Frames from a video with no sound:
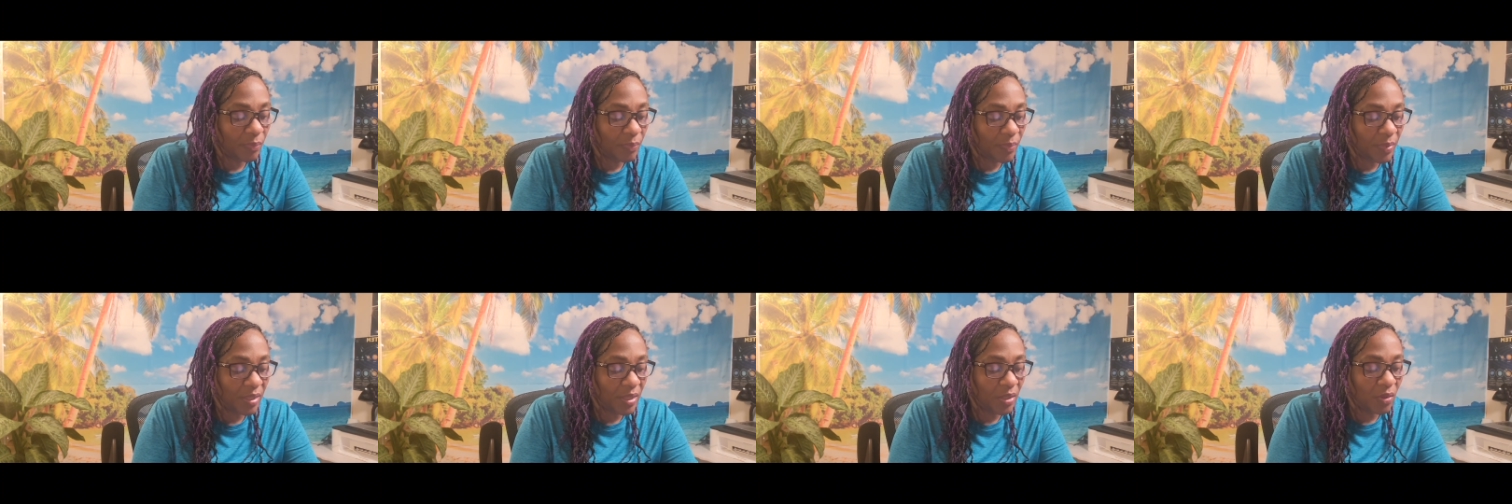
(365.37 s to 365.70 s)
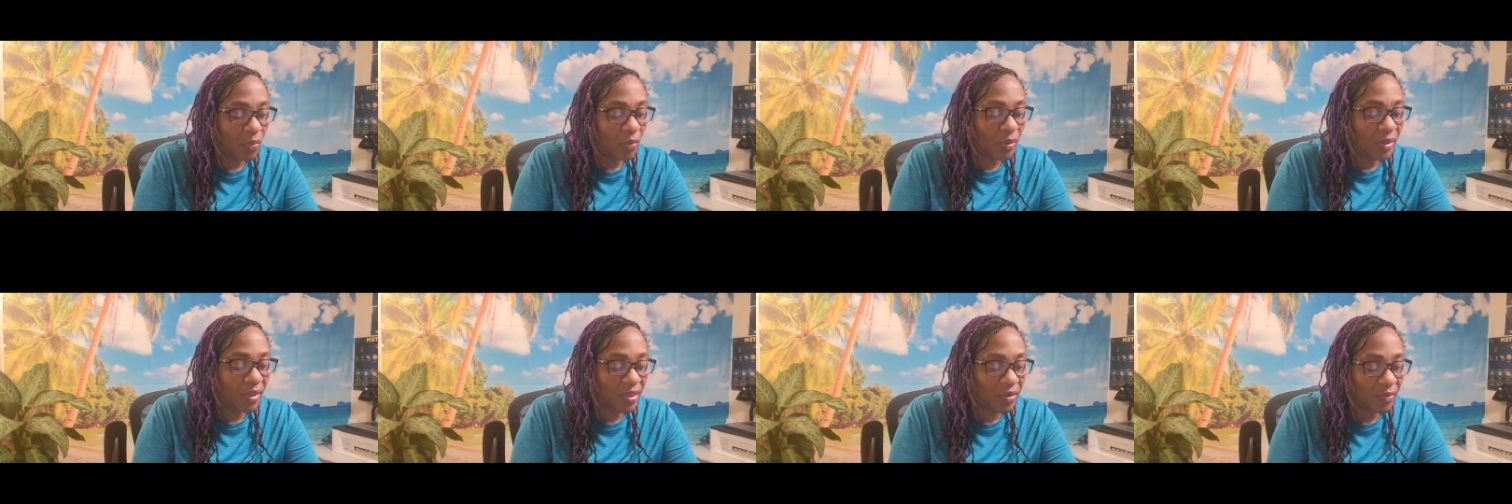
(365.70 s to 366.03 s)

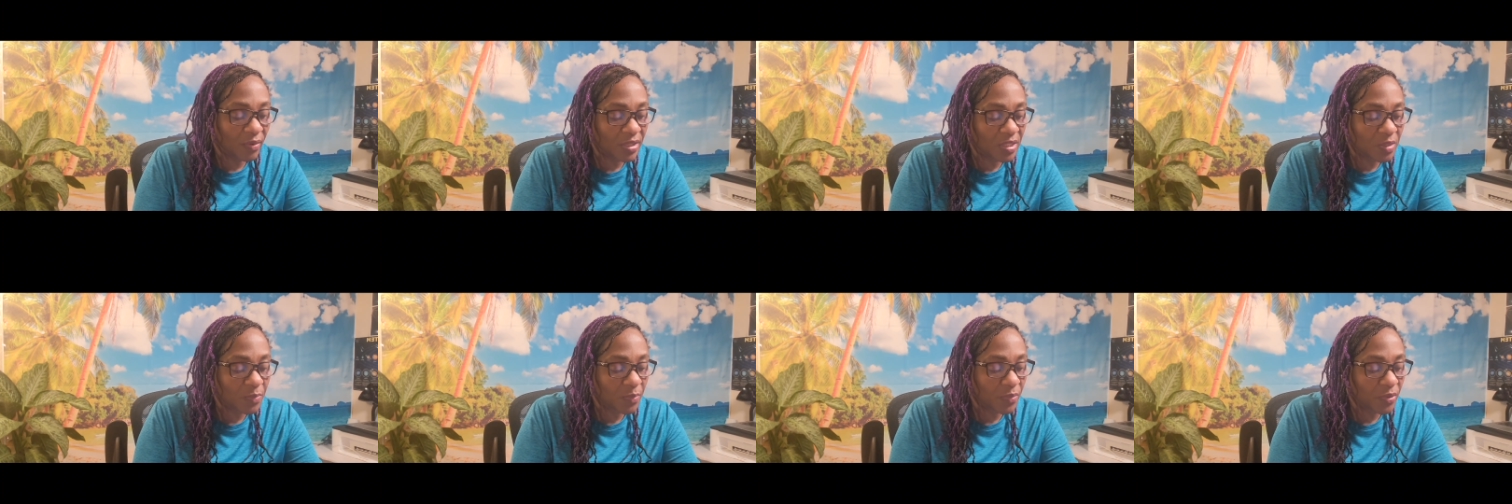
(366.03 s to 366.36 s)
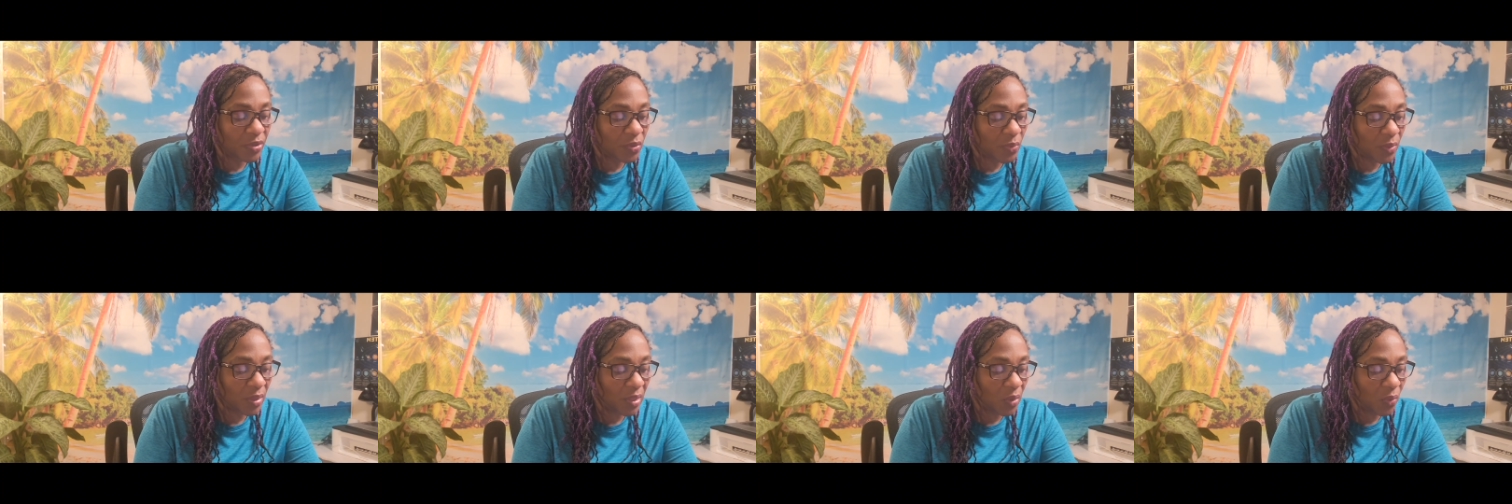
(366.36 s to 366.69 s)
been going through a
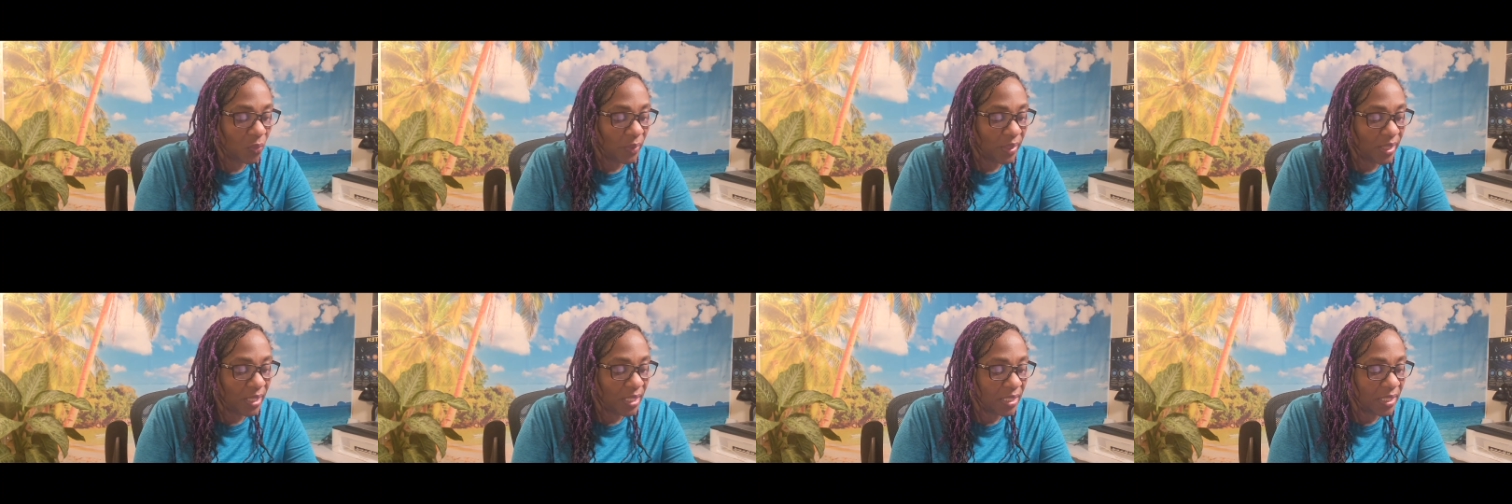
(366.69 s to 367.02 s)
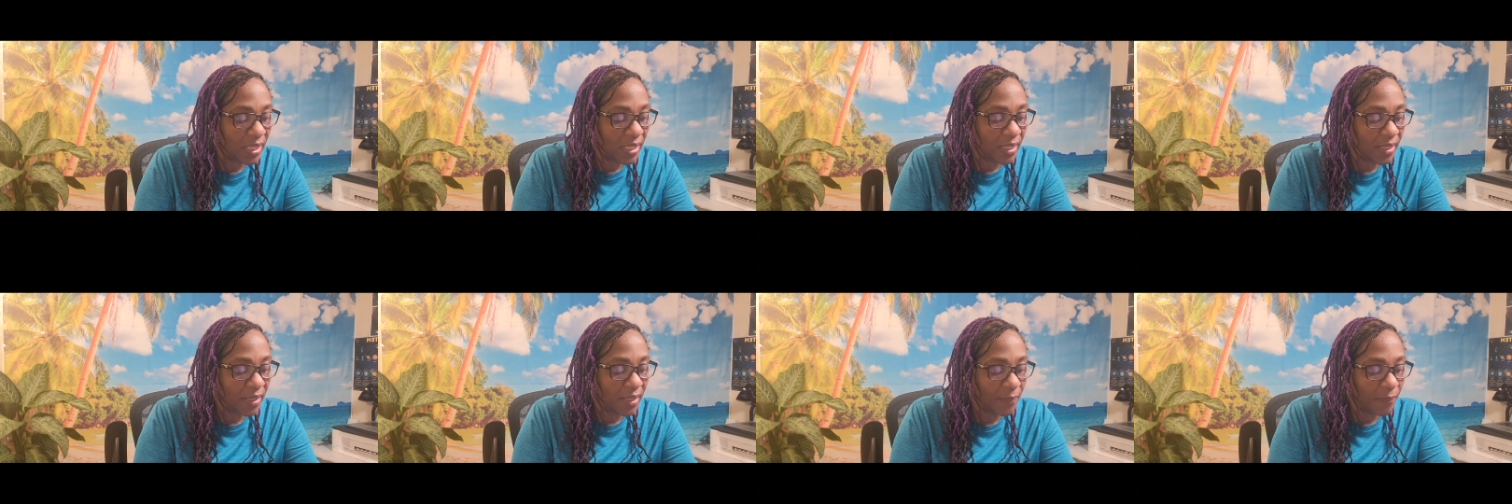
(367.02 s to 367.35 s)
spiritual
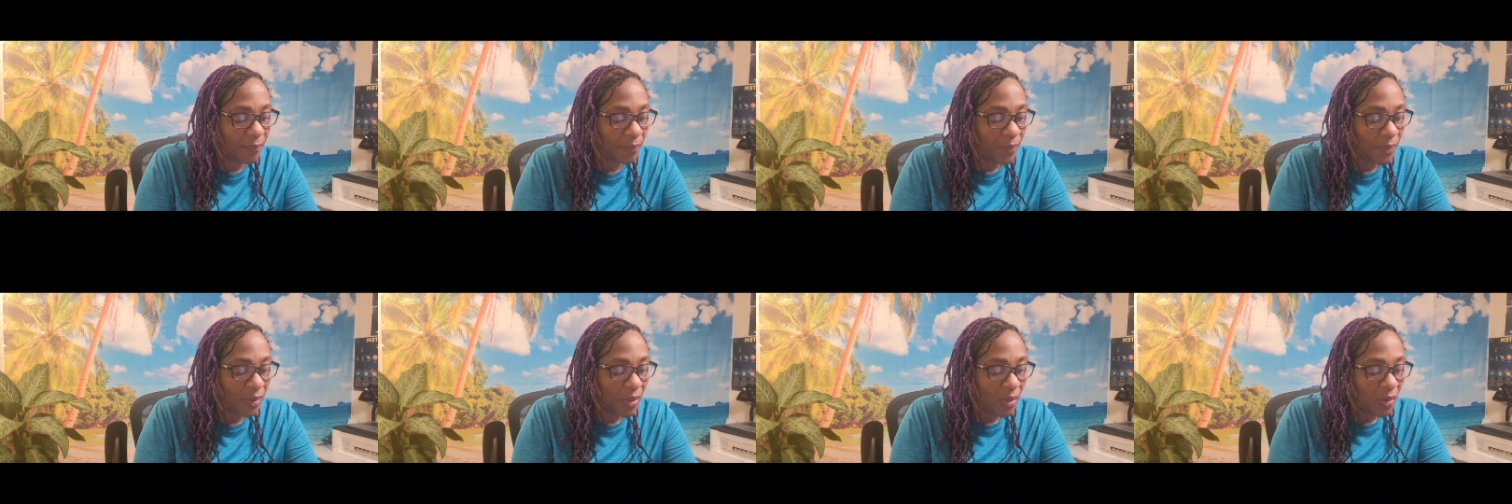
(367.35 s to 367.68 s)
awakening